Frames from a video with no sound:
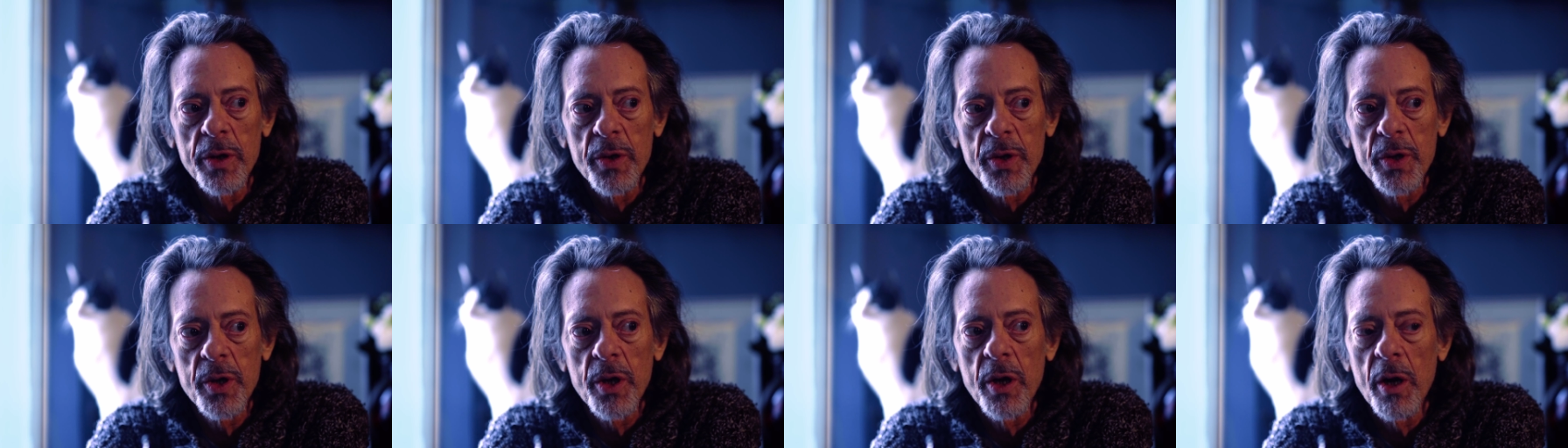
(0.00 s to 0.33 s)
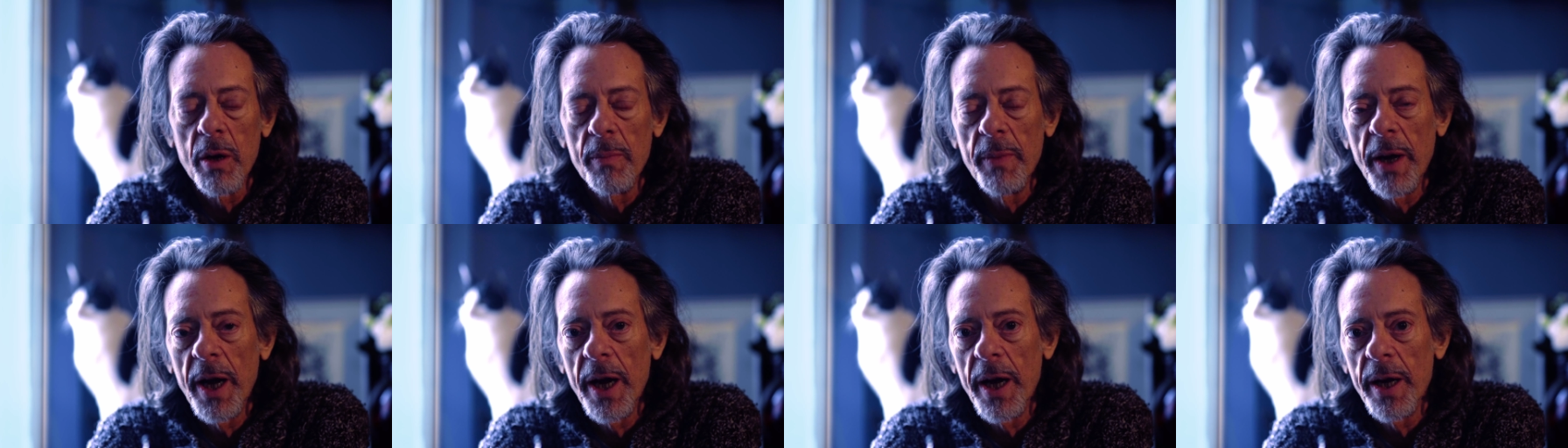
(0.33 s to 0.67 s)
is
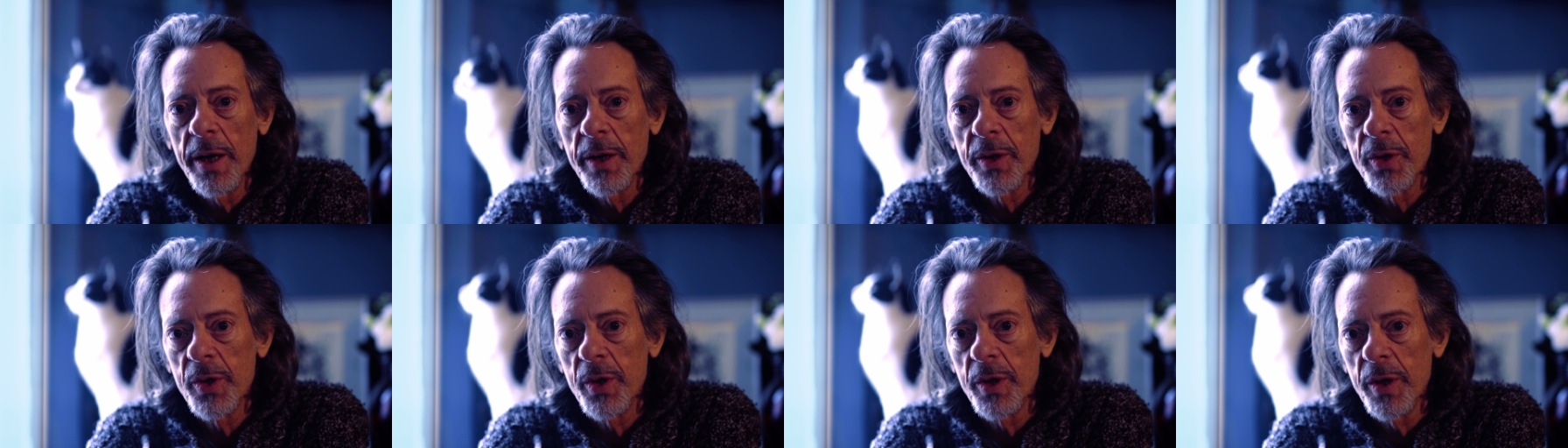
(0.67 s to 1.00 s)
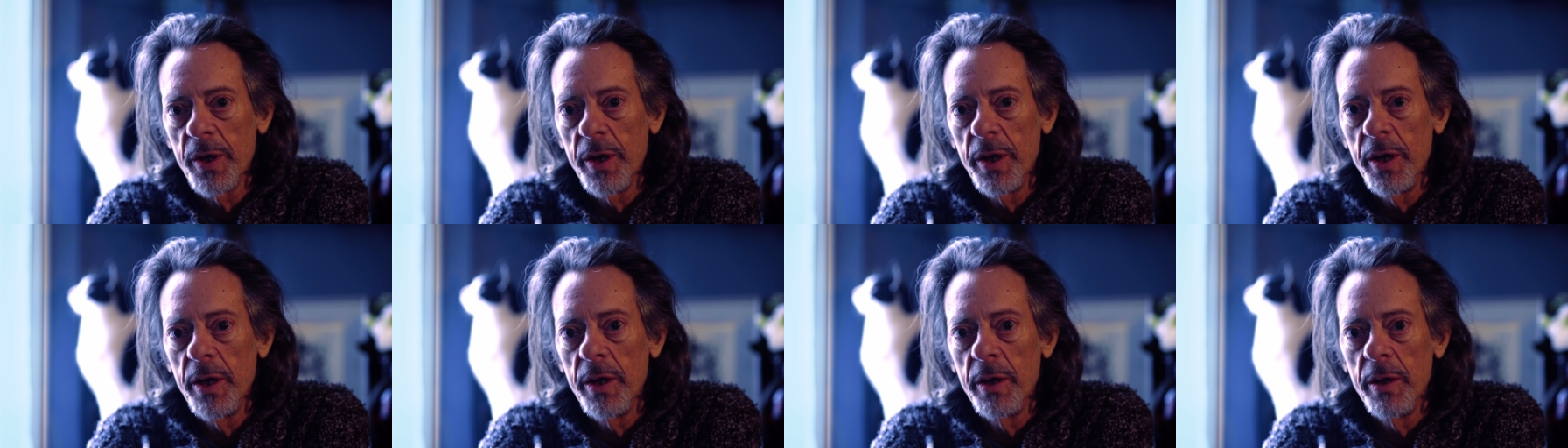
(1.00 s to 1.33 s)
Tom Hanks
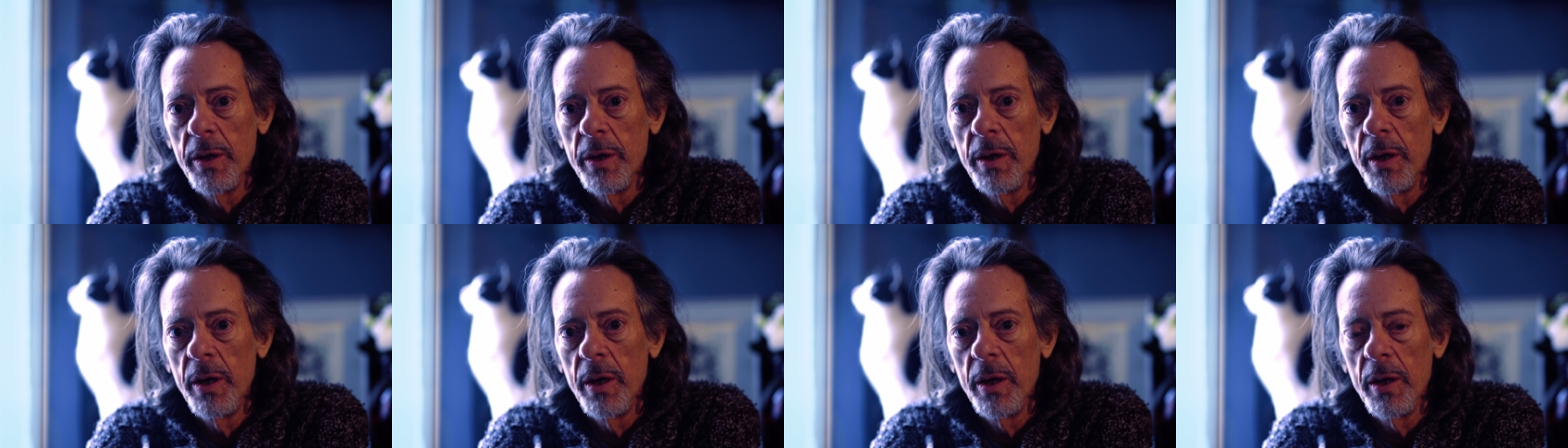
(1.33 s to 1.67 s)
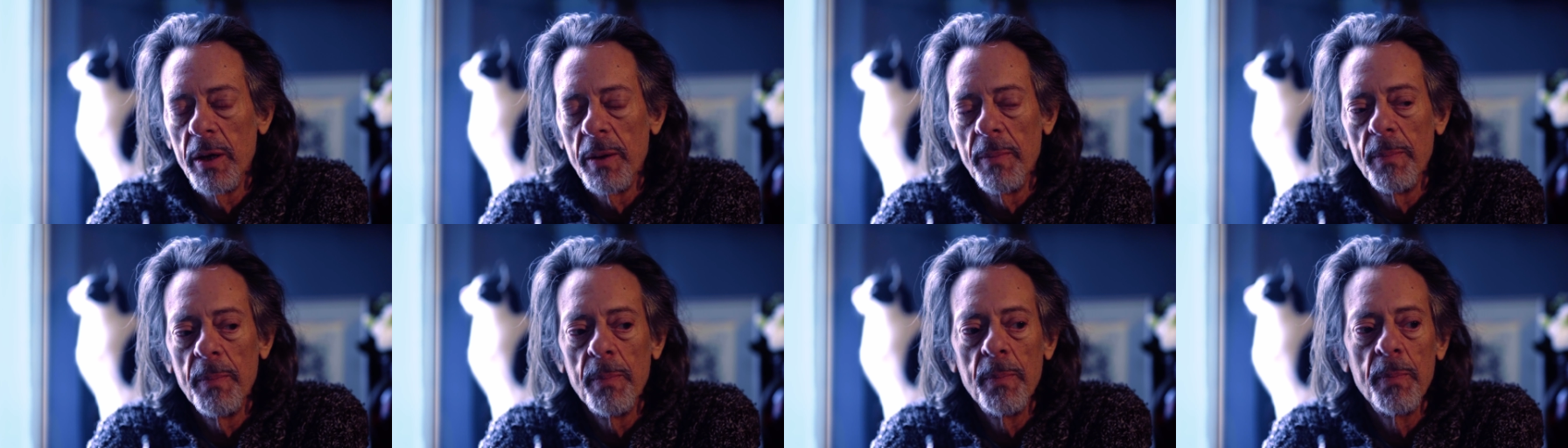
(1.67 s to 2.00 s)
in
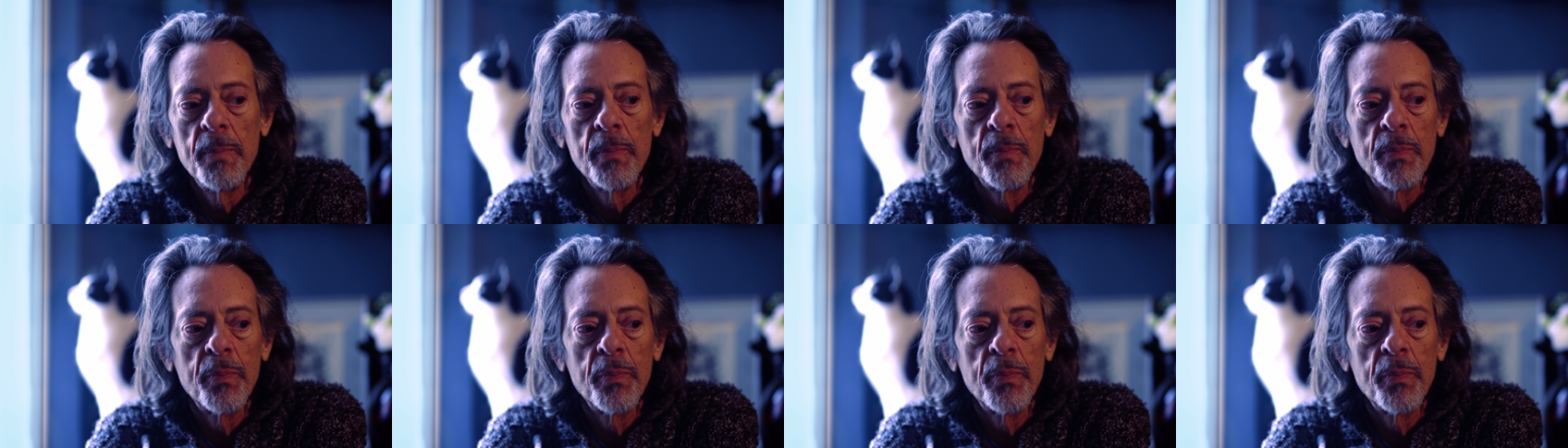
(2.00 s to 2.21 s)
um,